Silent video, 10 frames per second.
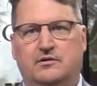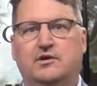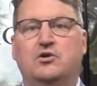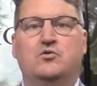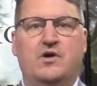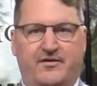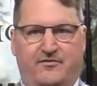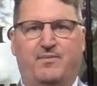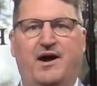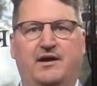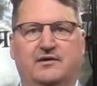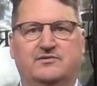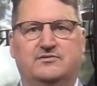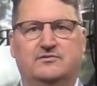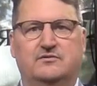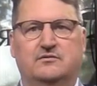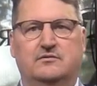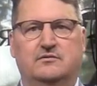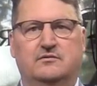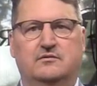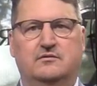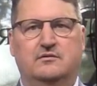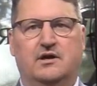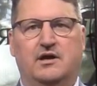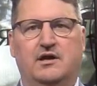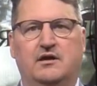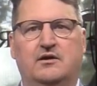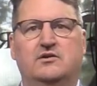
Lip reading: You have a bias. Okay?